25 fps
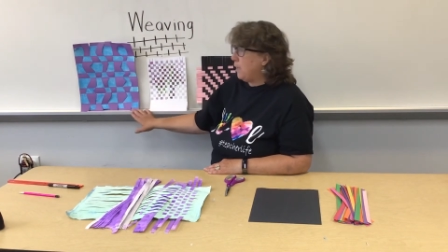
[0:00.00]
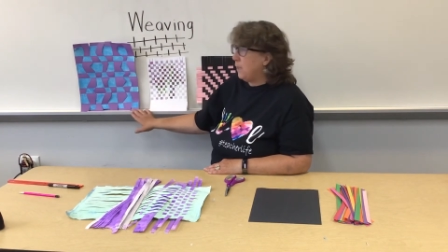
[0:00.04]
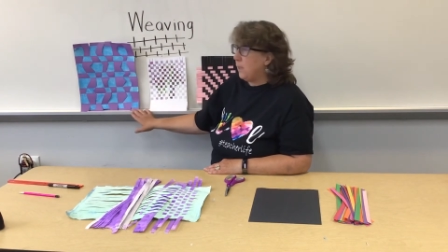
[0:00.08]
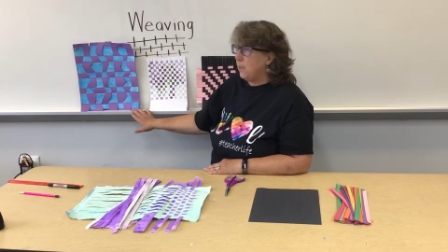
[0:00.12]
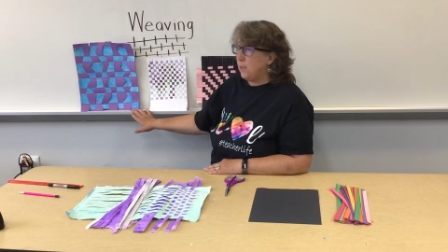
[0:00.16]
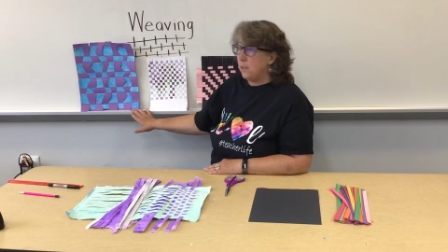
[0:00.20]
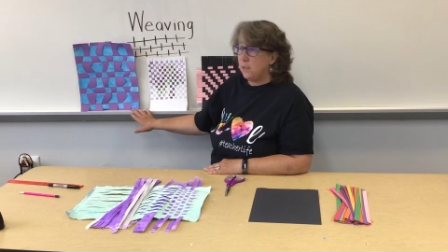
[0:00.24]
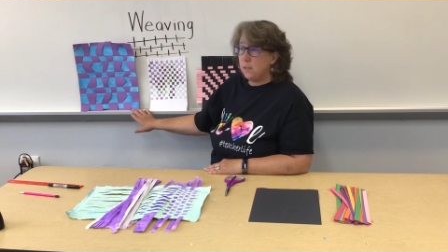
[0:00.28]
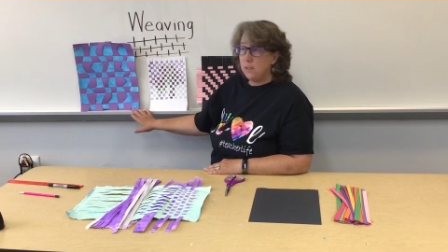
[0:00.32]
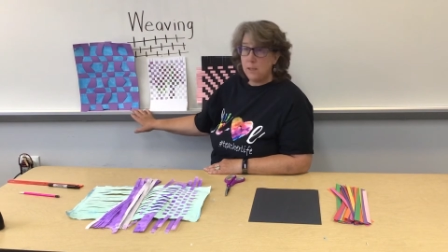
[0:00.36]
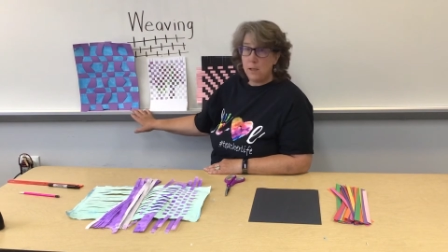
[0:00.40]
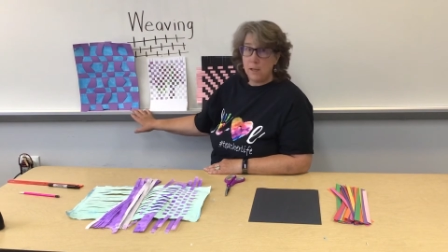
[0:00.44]

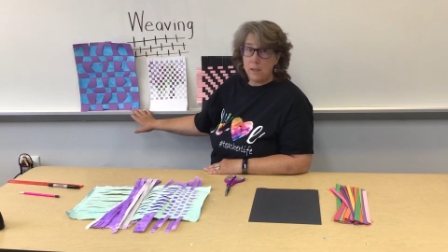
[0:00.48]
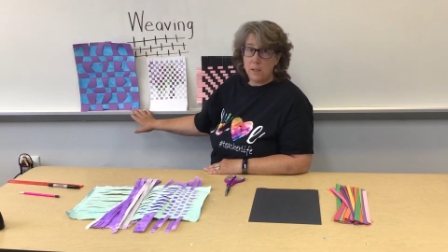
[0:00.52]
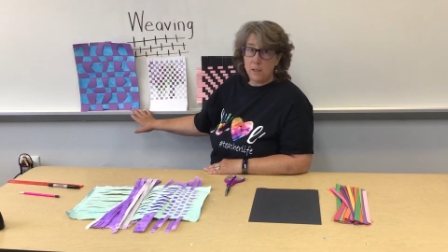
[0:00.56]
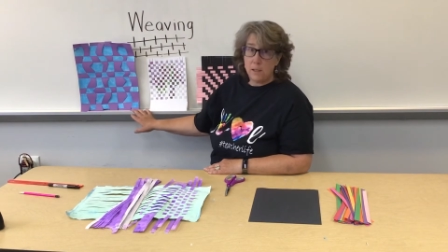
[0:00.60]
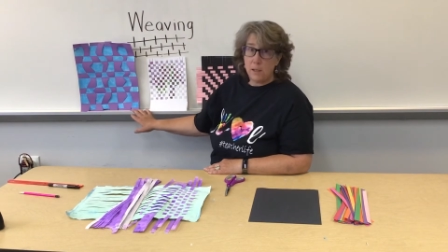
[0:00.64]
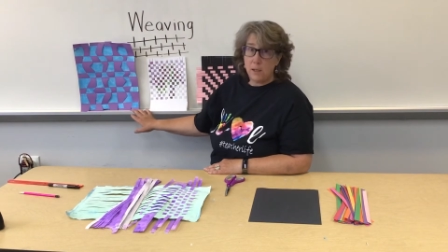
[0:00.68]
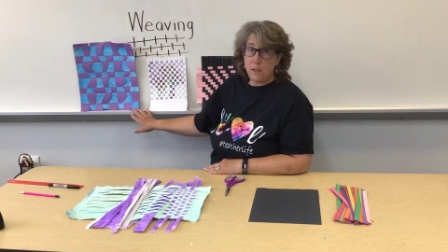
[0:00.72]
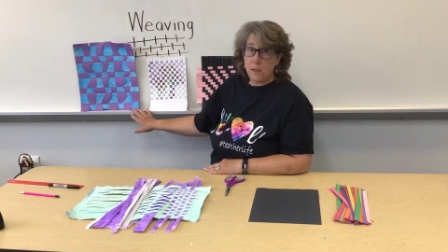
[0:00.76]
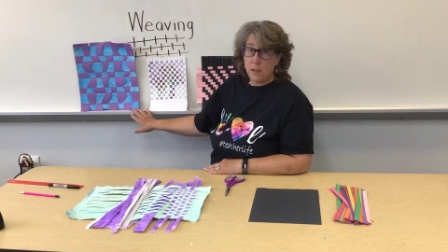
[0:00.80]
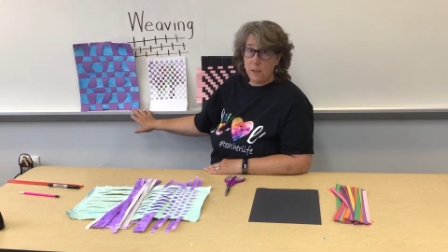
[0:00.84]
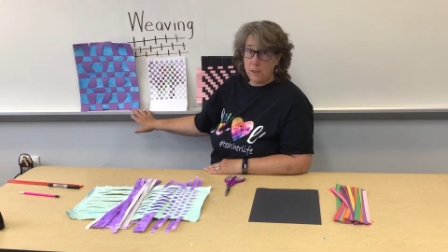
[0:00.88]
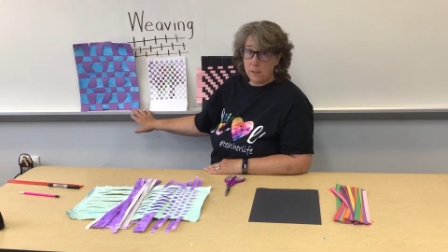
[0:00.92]

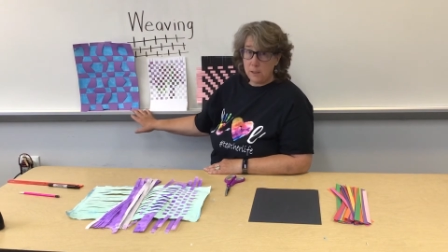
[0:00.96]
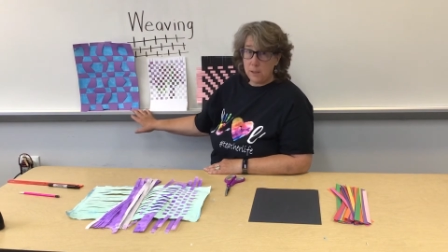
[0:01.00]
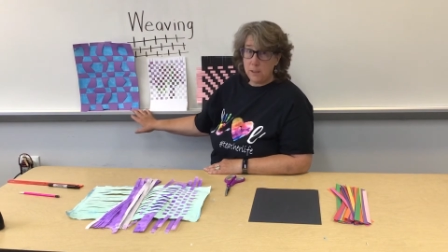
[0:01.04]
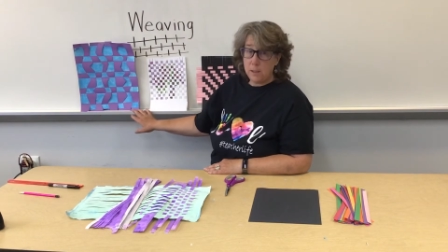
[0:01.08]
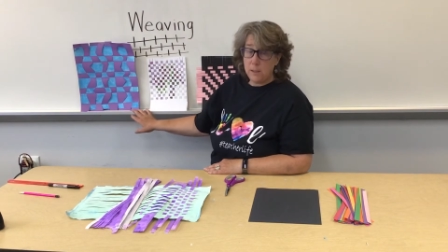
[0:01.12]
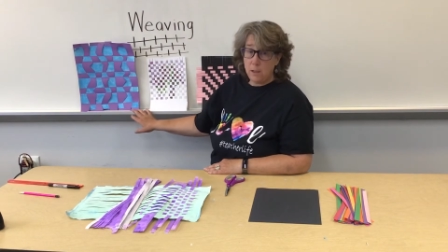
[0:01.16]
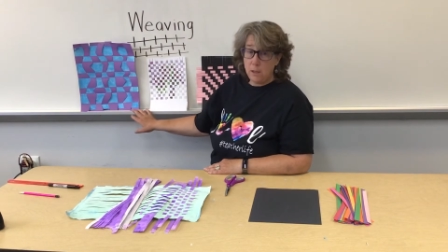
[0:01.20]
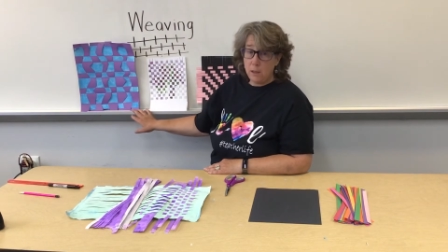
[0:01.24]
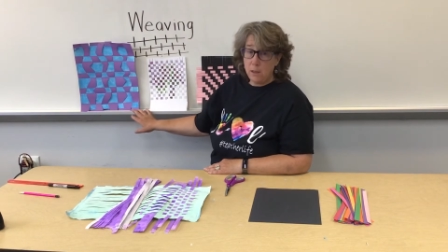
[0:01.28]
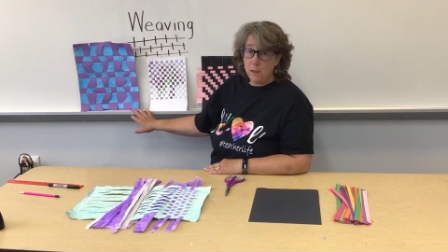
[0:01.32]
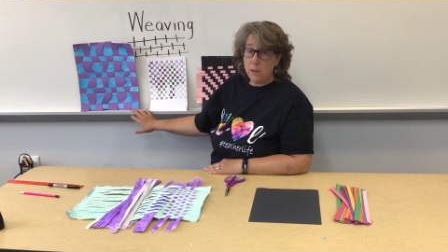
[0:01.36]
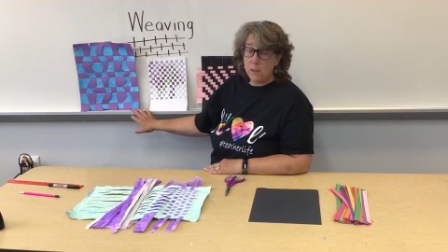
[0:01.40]
It's
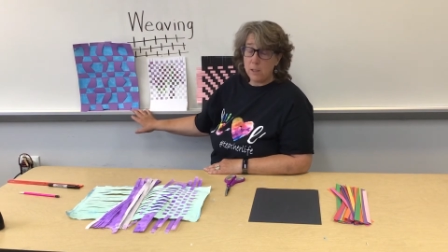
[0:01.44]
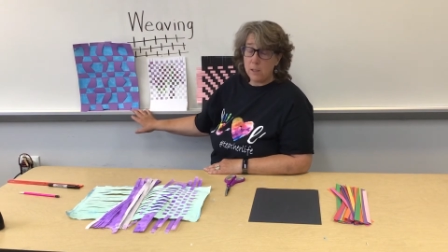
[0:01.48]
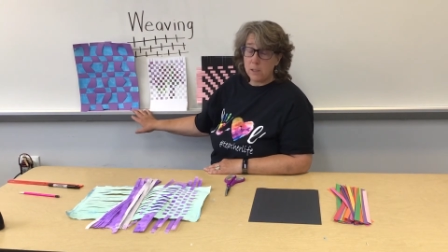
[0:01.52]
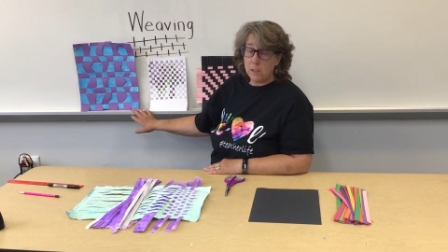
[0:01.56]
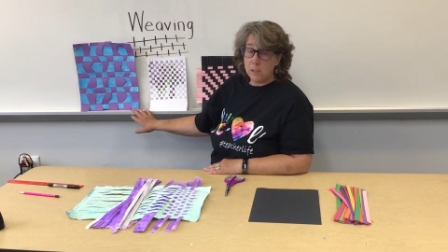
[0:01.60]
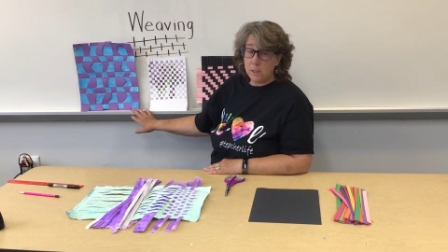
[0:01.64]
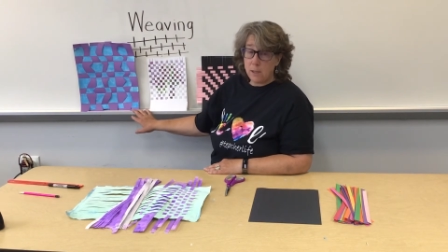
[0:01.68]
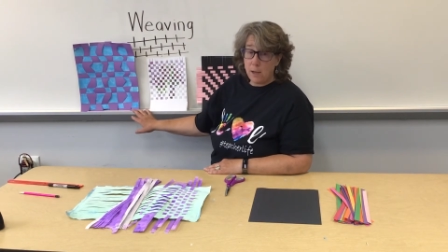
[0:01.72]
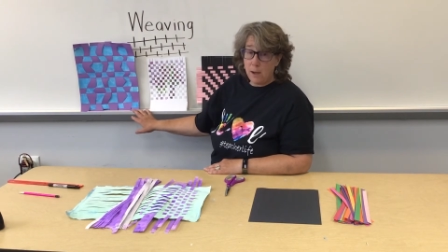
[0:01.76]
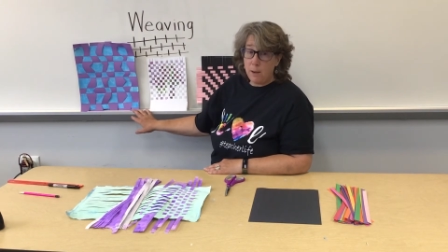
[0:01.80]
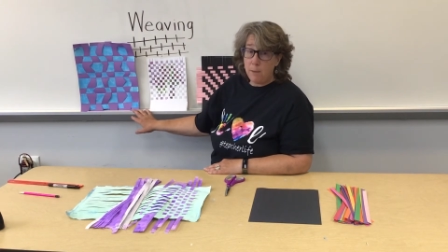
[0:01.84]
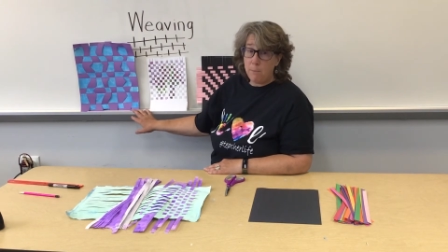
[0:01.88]
still the
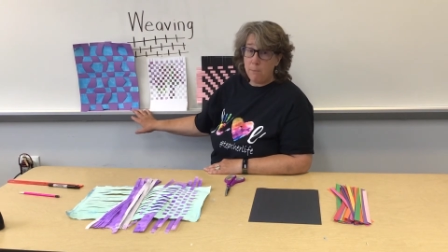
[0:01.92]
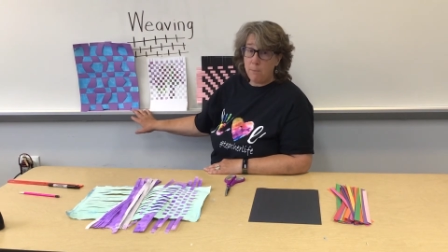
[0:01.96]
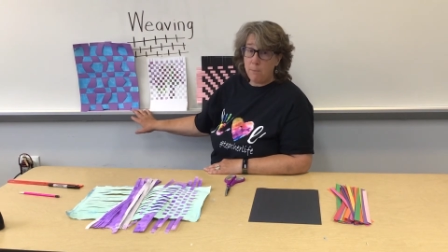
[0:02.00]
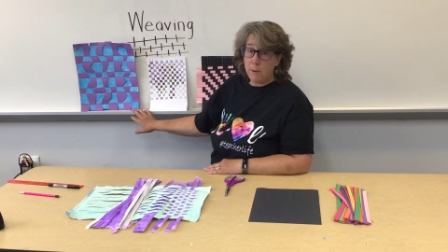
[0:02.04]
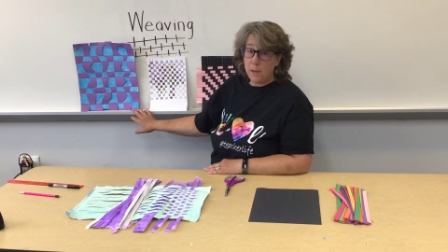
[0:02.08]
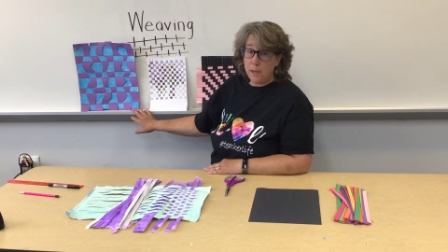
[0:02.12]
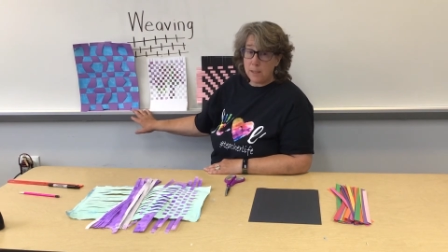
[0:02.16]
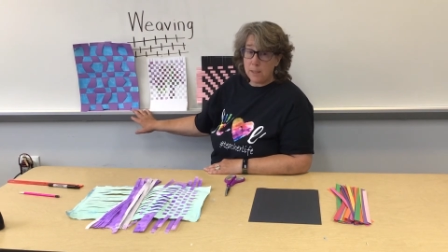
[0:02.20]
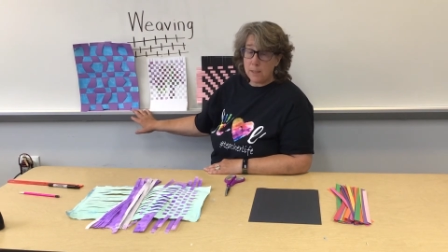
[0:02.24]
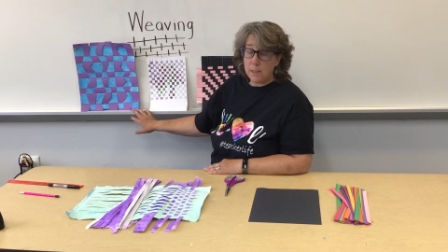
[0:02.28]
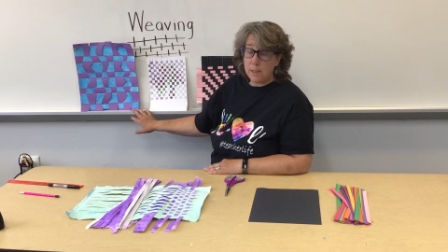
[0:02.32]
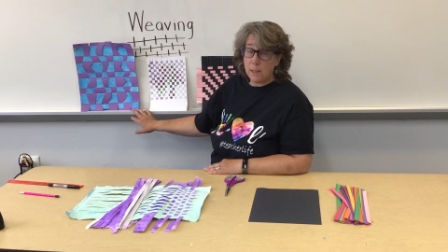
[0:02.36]
same
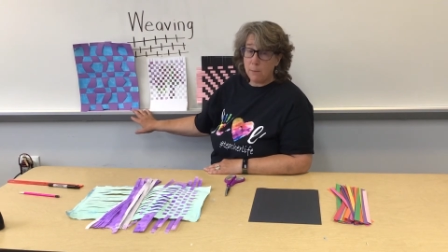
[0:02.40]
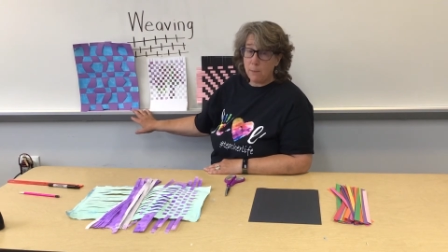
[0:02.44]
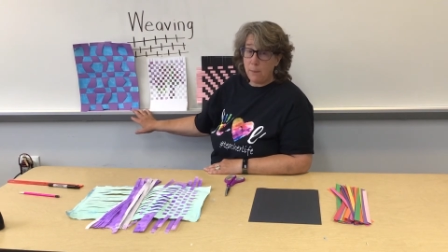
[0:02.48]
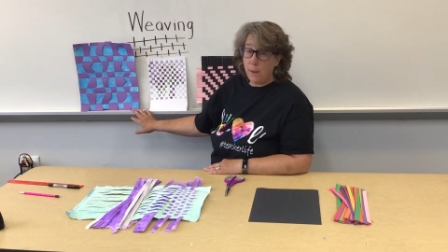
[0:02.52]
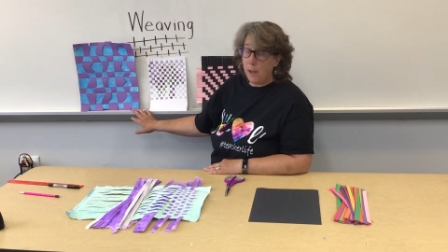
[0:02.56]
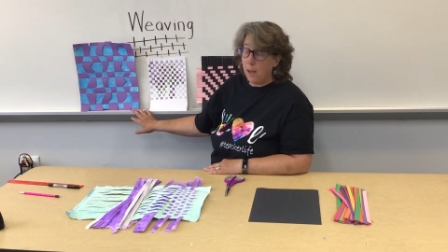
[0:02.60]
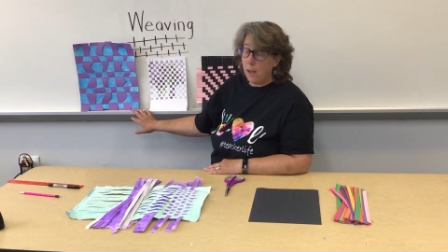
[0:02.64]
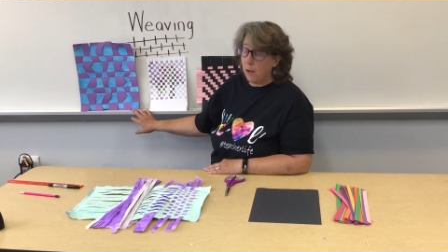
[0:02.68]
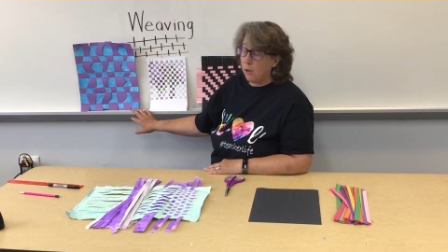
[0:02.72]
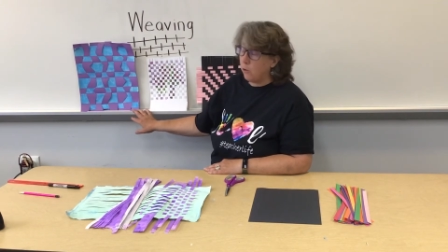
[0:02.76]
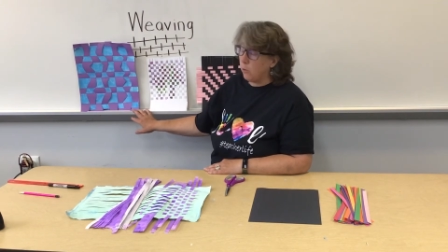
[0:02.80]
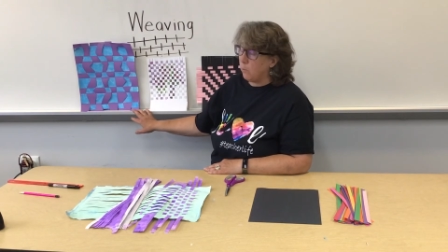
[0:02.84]
basic
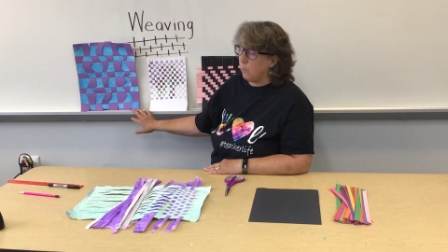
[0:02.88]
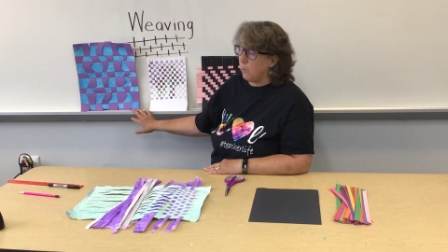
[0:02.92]
pattern,